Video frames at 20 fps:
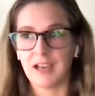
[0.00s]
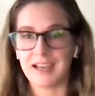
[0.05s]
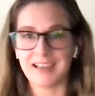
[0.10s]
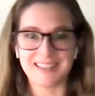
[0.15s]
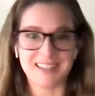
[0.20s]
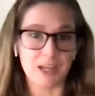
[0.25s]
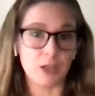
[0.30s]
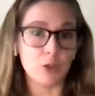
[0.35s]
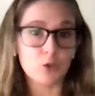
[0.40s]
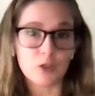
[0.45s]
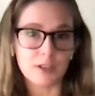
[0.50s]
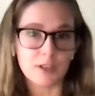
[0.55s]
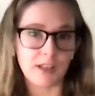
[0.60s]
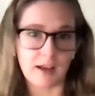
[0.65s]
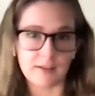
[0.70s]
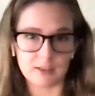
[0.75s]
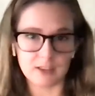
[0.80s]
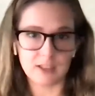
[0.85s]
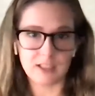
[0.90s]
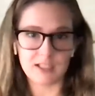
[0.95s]
guess entry
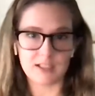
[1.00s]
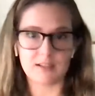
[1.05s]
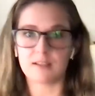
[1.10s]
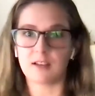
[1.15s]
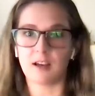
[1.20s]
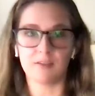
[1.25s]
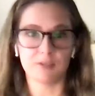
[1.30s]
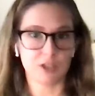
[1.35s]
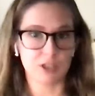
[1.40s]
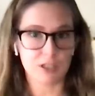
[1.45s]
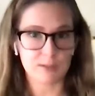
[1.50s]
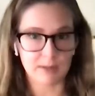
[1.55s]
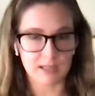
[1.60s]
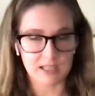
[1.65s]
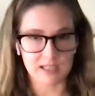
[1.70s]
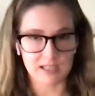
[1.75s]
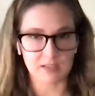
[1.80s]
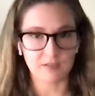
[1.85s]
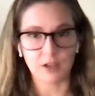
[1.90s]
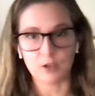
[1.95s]
level, because it's not very
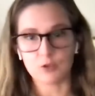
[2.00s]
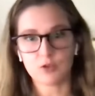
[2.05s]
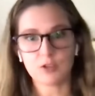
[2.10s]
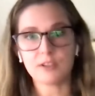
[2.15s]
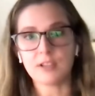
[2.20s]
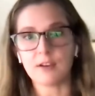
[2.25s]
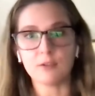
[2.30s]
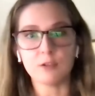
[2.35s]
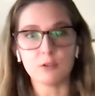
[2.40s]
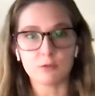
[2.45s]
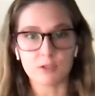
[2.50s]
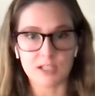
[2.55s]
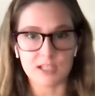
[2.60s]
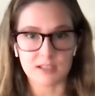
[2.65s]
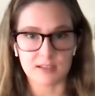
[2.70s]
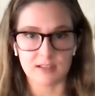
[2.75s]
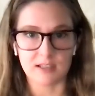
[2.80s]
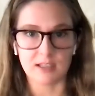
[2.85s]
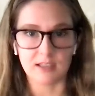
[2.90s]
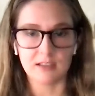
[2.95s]
expensive, entry level
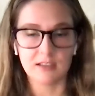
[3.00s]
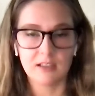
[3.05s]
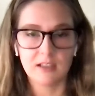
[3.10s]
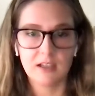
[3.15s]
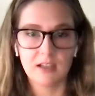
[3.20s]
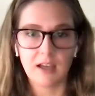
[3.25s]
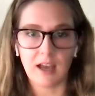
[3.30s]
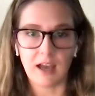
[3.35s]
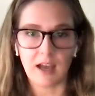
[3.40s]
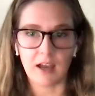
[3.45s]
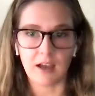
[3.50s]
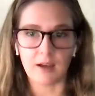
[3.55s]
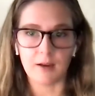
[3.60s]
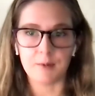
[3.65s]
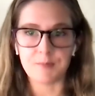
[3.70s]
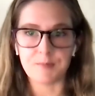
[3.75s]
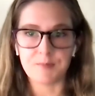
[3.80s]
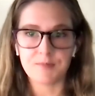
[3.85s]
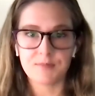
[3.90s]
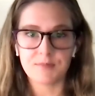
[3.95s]
Riesling
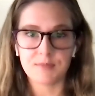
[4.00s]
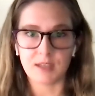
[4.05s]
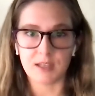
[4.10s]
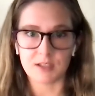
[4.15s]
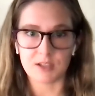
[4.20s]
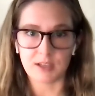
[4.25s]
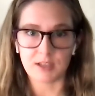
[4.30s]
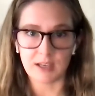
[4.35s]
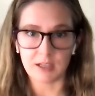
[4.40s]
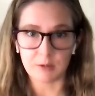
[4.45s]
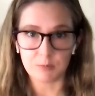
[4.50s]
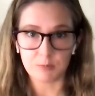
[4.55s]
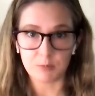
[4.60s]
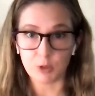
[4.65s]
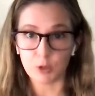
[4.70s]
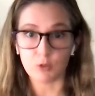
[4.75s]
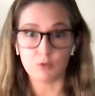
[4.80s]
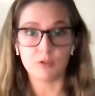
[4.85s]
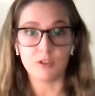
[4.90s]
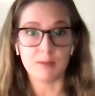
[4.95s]
that's like
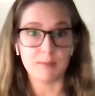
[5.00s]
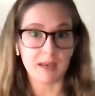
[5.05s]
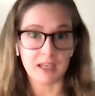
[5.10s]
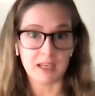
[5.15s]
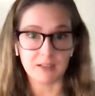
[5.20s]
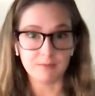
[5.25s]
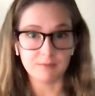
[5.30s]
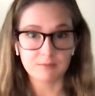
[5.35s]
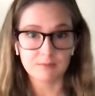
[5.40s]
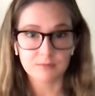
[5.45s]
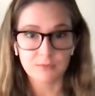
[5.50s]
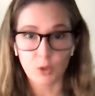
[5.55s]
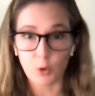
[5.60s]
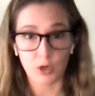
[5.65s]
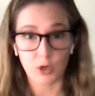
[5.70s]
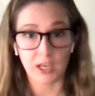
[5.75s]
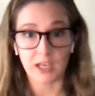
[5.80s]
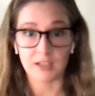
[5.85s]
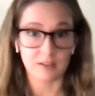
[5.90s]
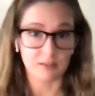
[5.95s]
beautifully made,
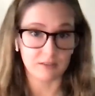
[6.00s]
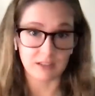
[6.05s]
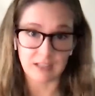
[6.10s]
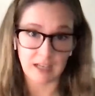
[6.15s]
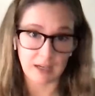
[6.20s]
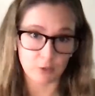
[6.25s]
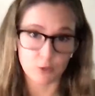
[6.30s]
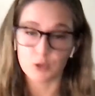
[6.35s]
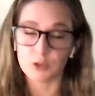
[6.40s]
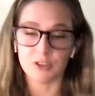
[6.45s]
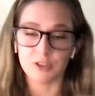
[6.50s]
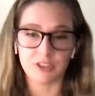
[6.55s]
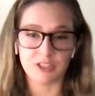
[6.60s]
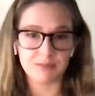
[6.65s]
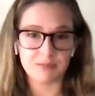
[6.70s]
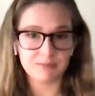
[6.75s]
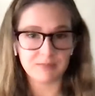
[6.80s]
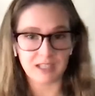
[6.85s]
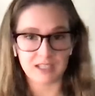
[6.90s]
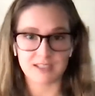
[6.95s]
organically,
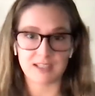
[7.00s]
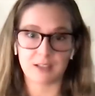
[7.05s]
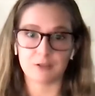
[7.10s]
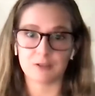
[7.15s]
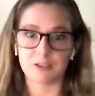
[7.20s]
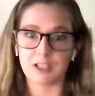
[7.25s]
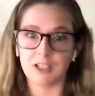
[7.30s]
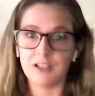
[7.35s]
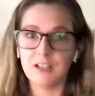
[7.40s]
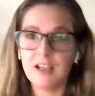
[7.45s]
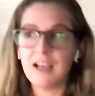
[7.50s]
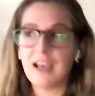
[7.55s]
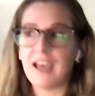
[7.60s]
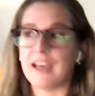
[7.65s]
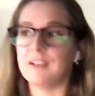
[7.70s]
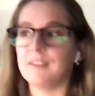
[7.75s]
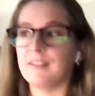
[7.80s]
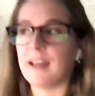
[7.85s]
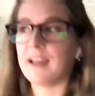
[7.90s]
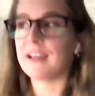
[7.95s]
naturally, etc.
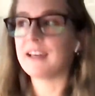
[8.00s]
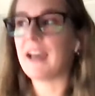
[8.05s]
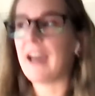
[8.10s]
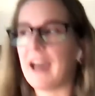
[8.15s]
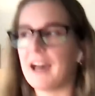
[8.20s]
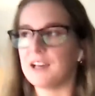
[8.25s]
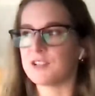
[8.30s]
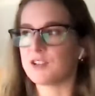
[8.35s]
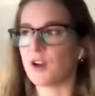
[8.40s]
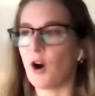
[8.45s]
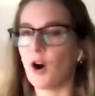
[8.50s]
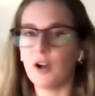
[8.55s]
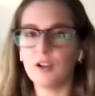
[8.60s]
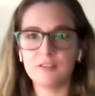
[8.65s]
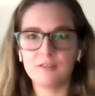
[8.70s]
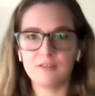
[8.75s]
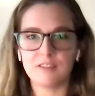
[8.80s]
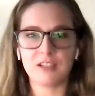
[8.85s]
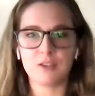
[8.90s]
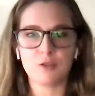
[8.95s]
And like has
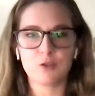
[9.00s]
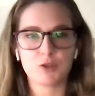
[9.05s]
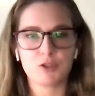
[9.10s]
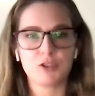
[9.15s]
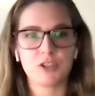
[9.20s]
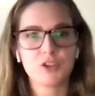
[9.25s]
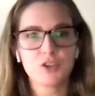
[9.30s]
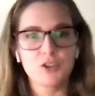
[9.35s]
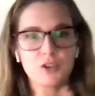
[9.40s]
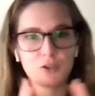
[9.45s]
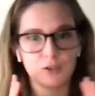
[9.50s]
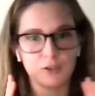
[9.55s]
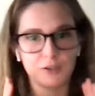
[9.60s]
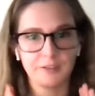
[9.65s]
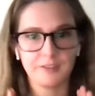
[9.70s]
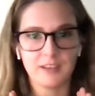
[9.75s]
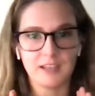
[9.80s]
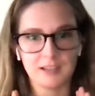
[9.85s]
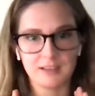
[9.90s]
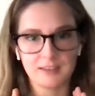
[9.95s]
all of the traditional
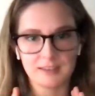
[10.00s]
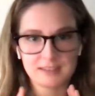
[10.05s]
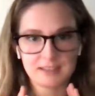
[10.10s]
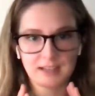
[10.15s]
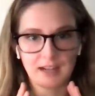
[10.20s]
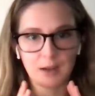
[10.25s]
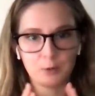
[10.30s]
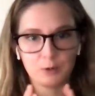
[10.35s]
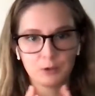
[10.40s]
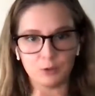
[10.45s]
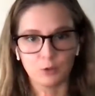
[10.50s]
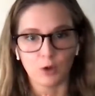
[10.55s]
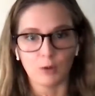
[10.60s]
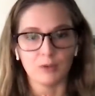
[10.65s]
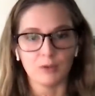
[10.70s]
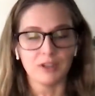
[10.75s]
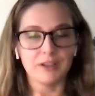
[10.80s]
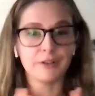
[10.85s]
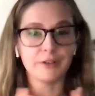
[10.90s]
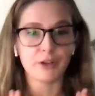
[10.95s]
things that I would
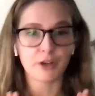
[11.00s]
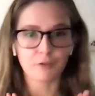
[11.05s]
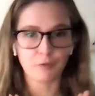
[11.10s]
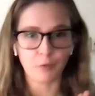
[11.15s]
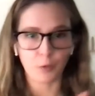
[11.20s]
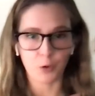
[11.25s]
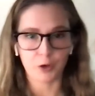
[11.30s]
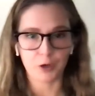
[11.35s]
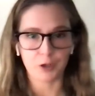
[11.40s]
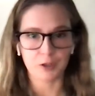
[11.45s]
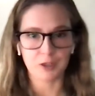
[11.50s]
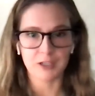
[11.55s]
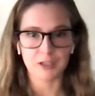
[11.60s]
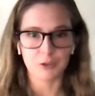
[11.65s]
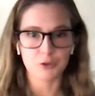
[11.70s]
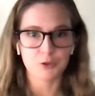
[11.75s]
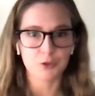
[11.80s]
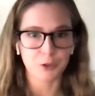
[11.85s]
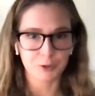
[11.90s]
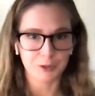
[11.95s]
normally look for in
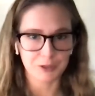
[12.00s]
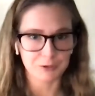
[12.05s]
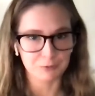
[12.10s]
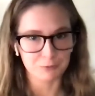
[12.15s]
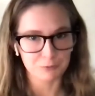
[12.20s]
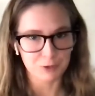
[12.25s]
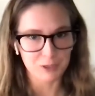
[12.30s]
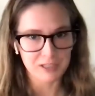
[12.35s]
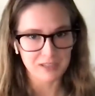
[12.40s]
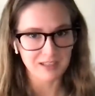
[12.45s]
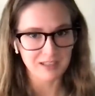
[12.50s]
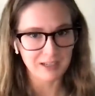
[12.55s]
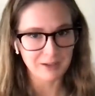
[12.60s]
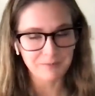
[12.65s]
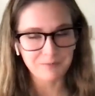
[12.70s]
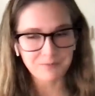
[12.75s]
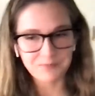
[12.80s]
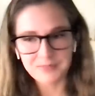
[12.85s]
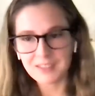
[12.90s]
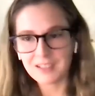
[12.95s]
a Trocken
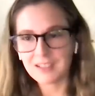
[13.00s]
Riesling.